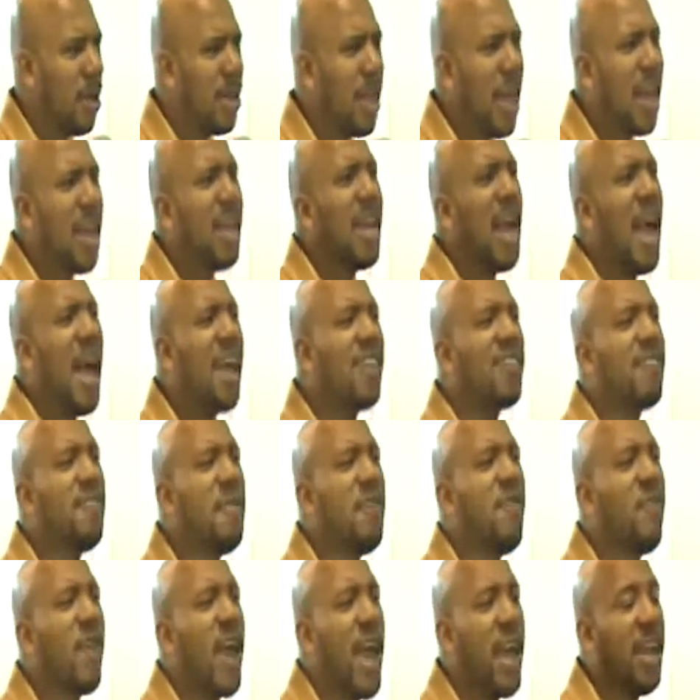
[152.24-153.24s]
They didn't ask
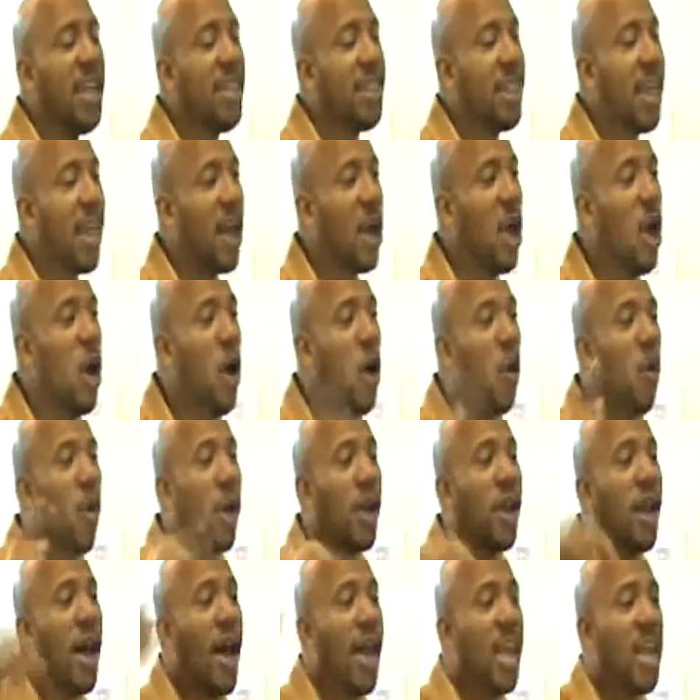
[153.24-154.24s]
me for anything.
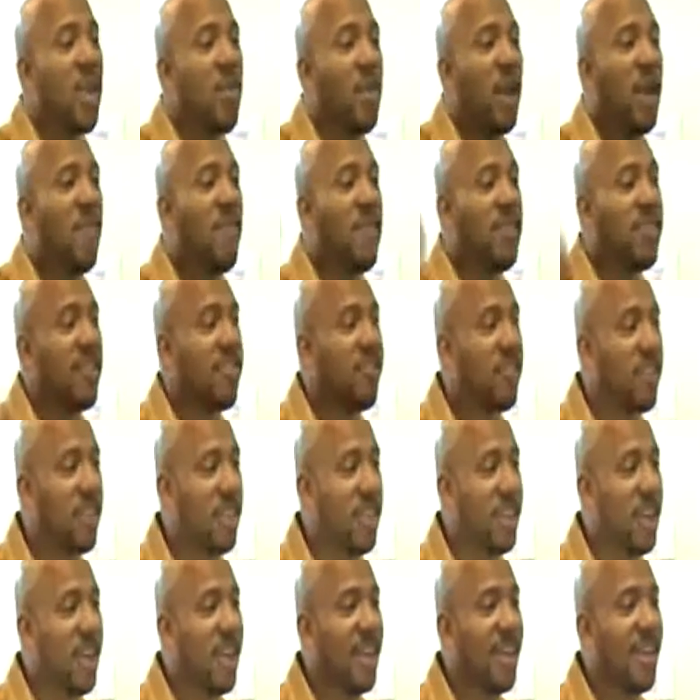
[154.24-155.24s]
Wallahi, when I visit
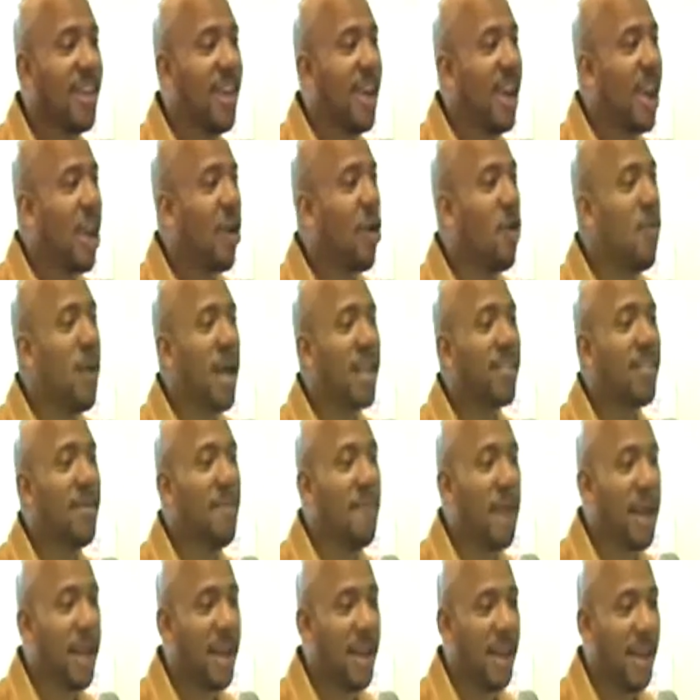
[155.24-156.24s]
Jeddah and I go back
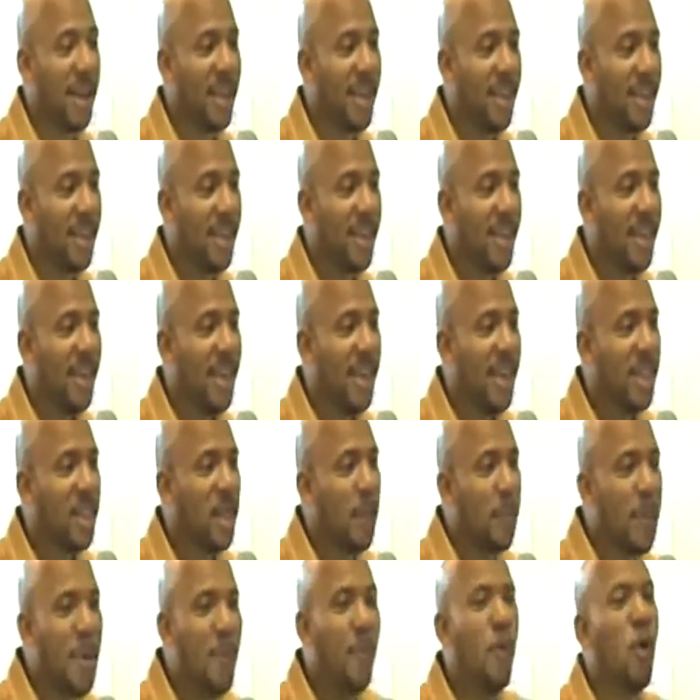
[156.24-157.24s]
to Mecca,
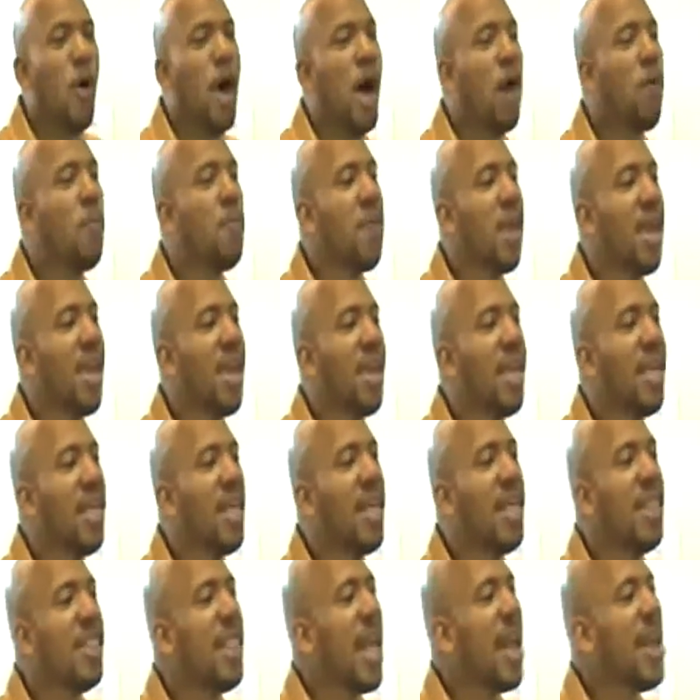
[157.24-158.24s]
the people who help me,
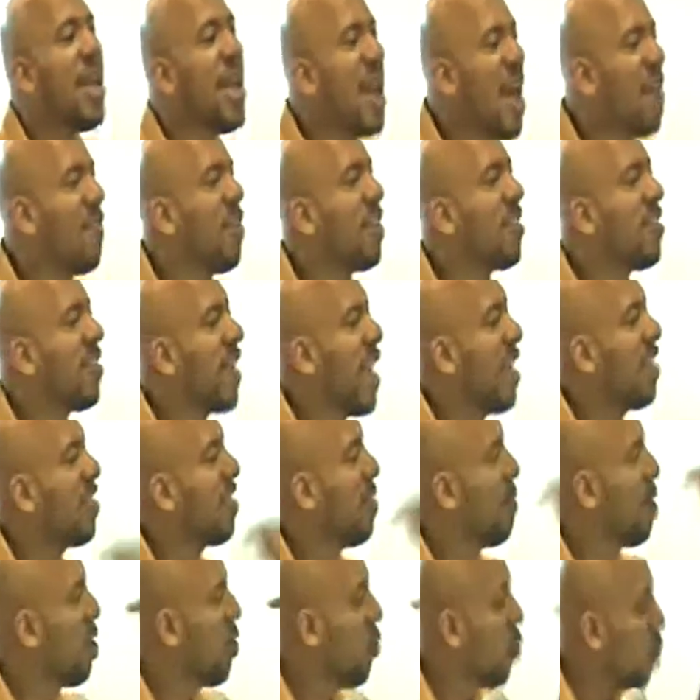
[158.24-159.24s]
they never say
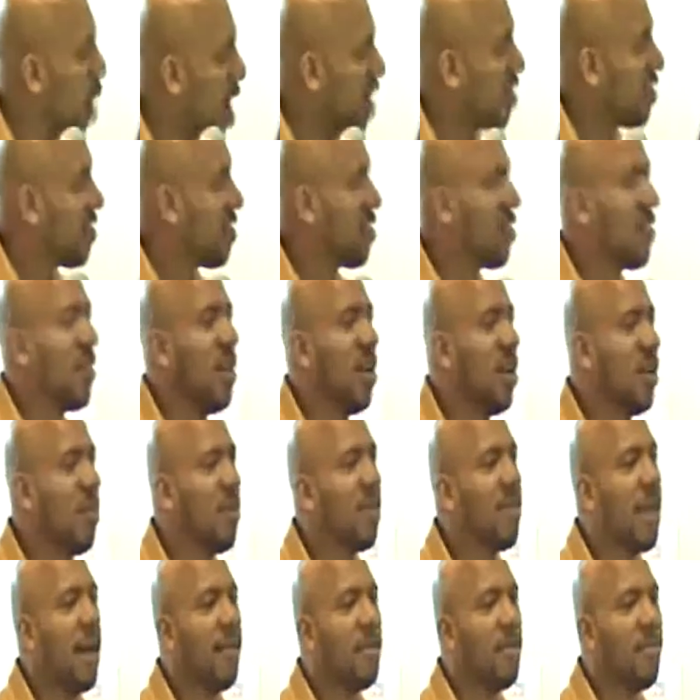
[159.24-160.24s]
to me once,
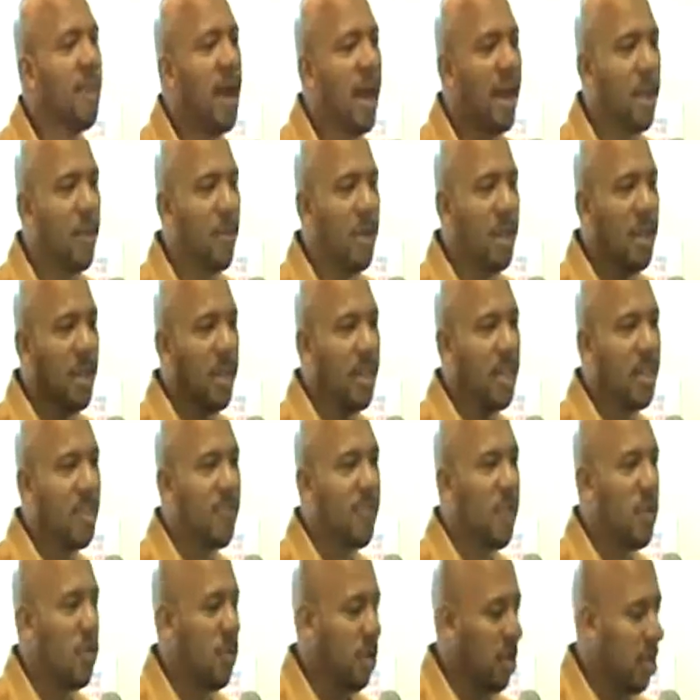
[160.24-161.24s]
Brother Abdul Malik, we did
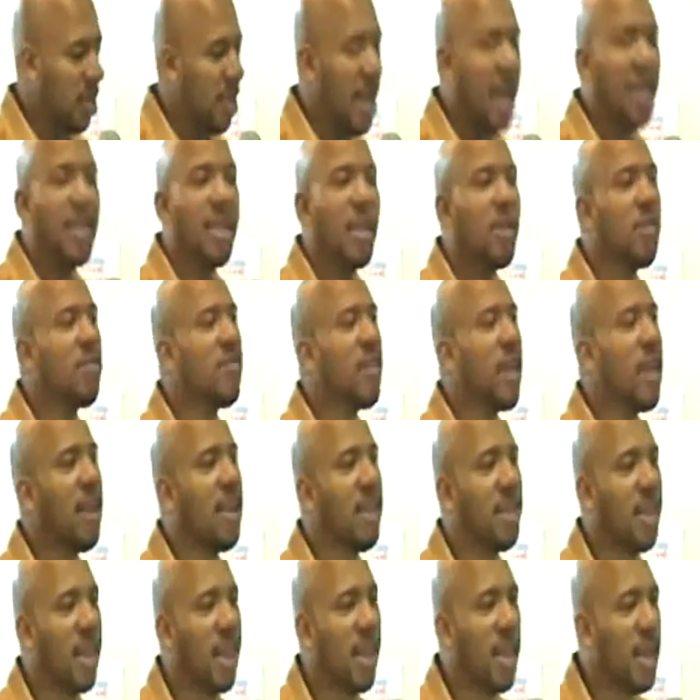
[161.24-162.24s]
this for you, we did that. They don't say
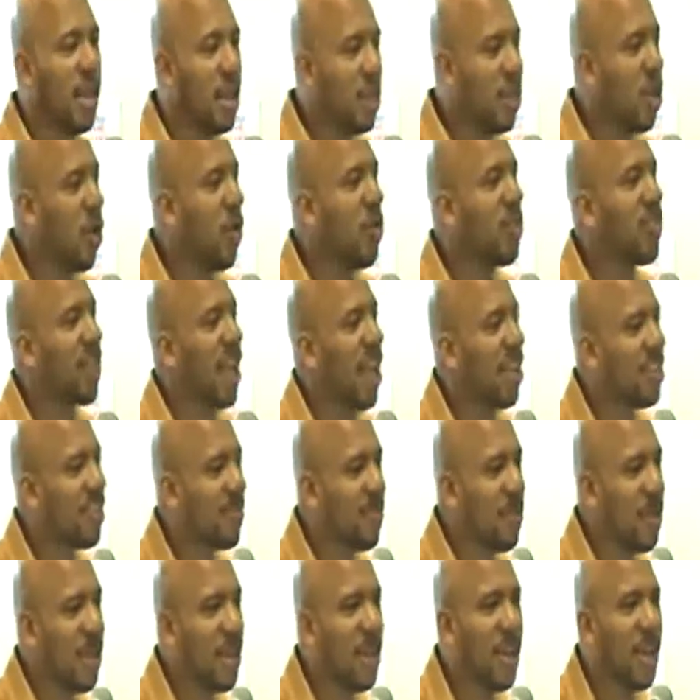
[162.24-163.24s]
anything. They always
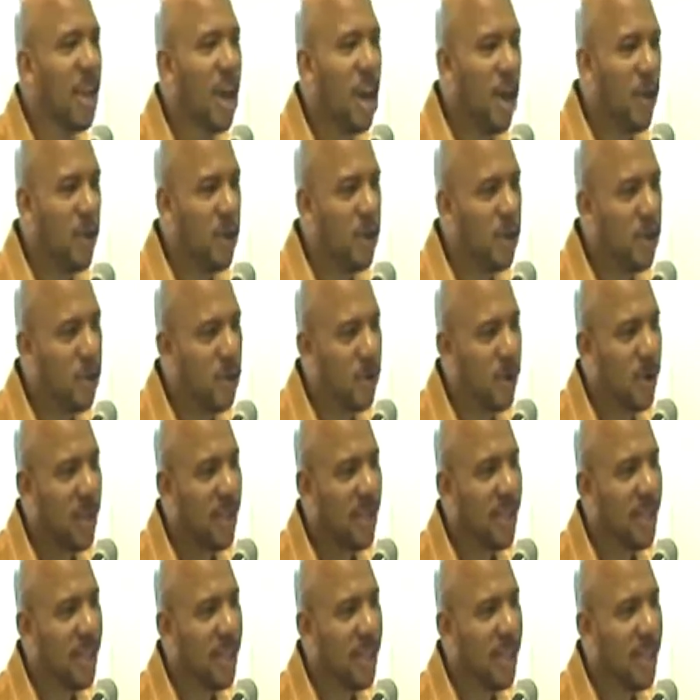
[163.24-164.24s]
ask me, how are you
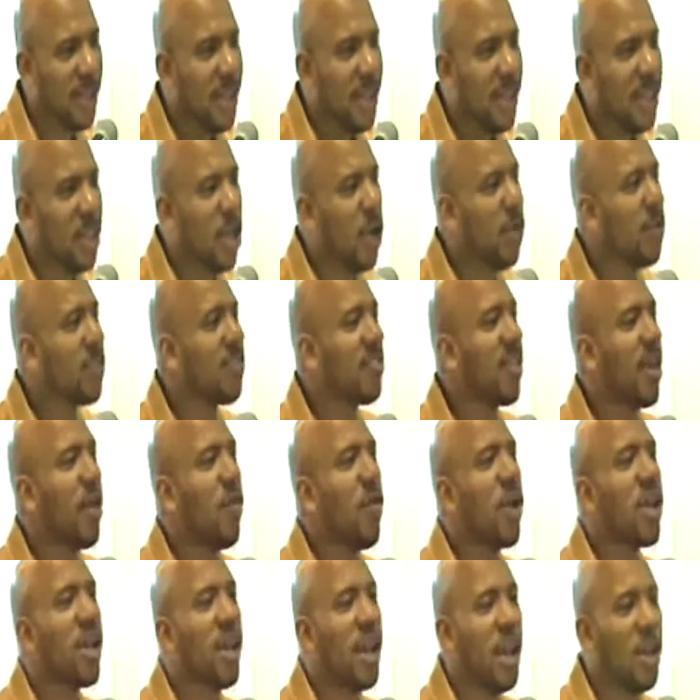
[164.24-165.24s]
doing? They always say,
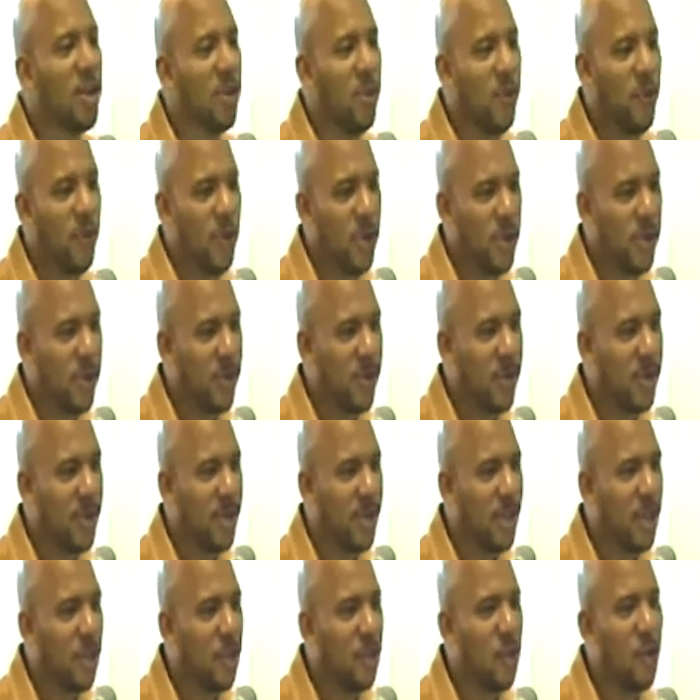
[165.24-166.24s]
what can I do for you?
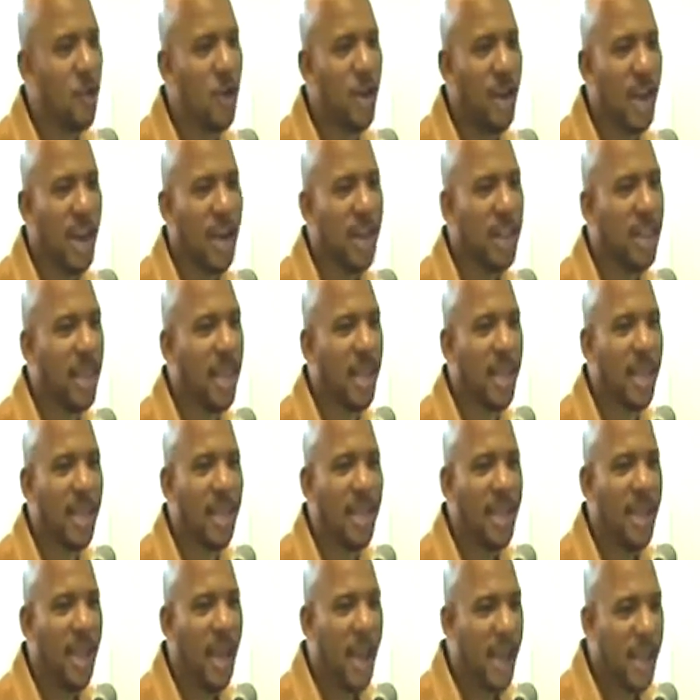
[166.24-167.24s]
Do you need anything?
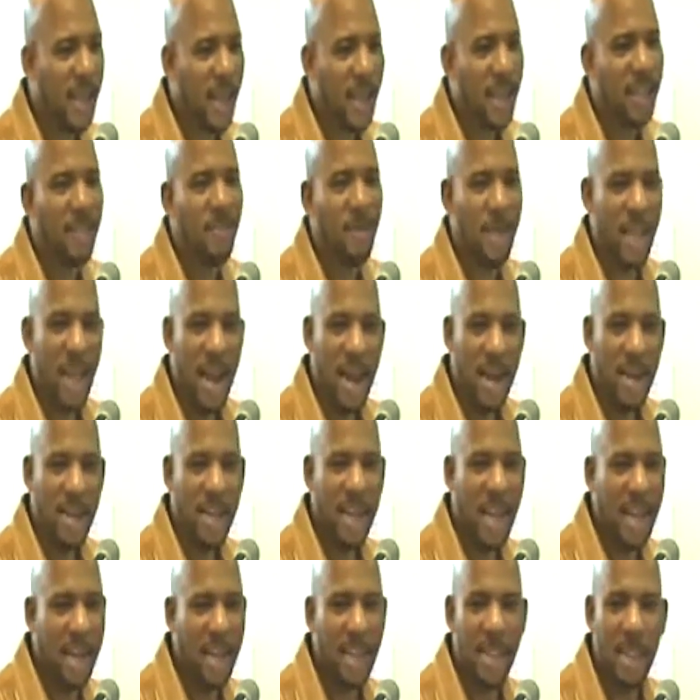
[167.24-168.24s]
Ay khidma
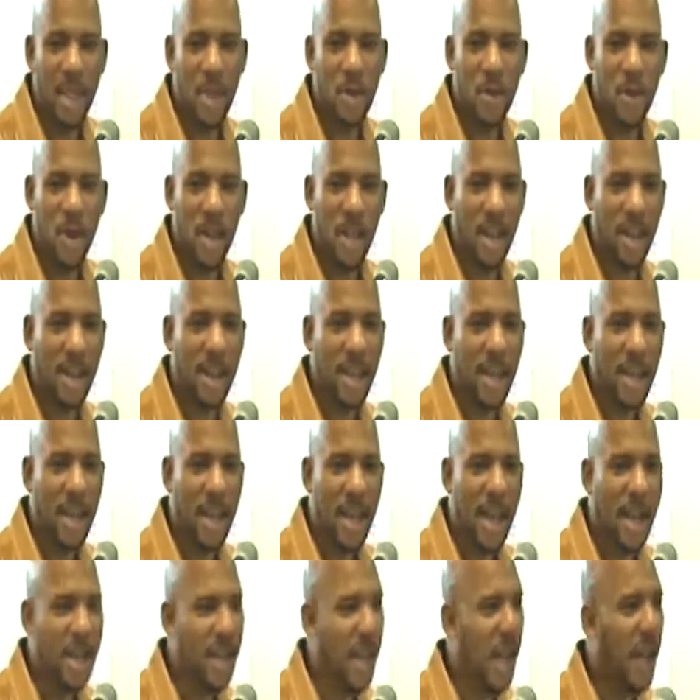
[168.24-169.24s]
yani, anything you need.
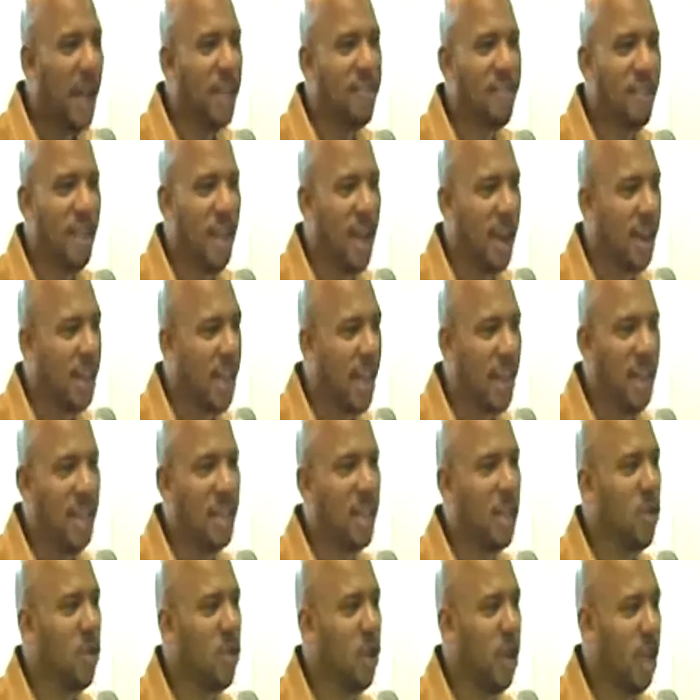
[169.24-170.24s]
Ay hajj yani,
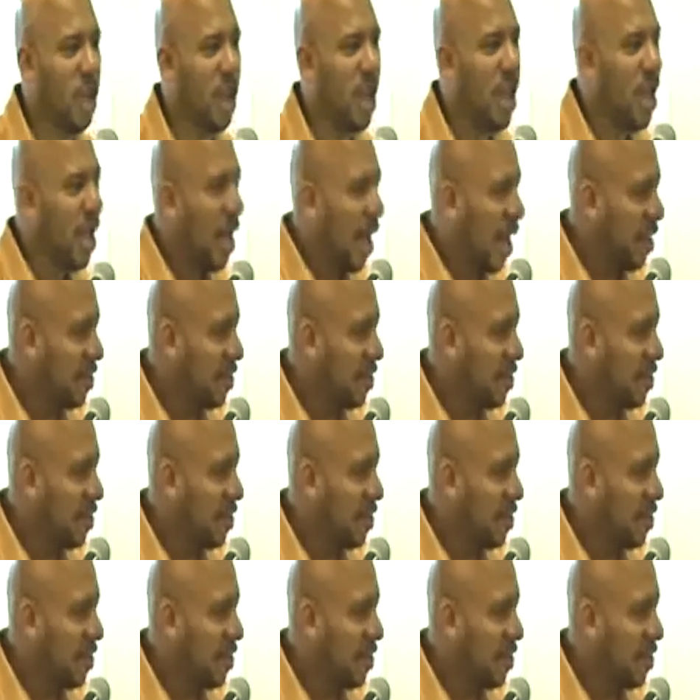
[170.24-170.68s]
anything you need.